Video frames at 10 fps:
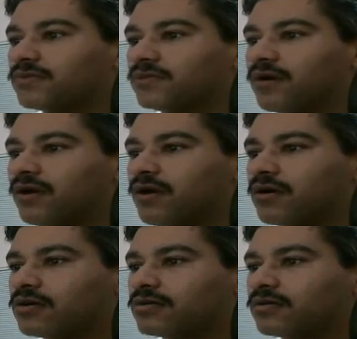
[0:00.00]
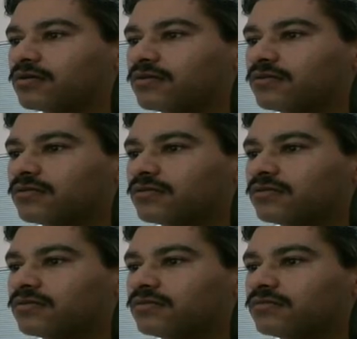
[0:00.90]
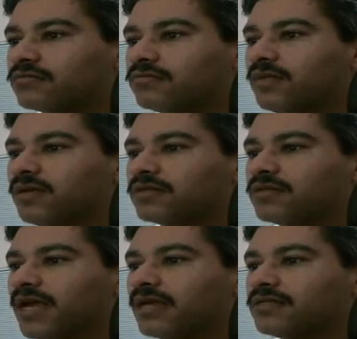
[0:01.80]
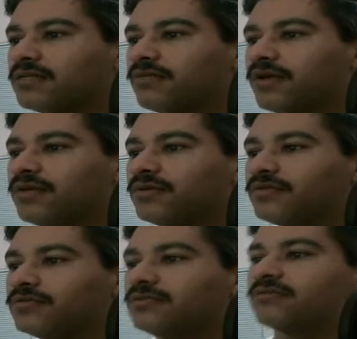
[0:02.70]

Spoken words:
our male tag team right here.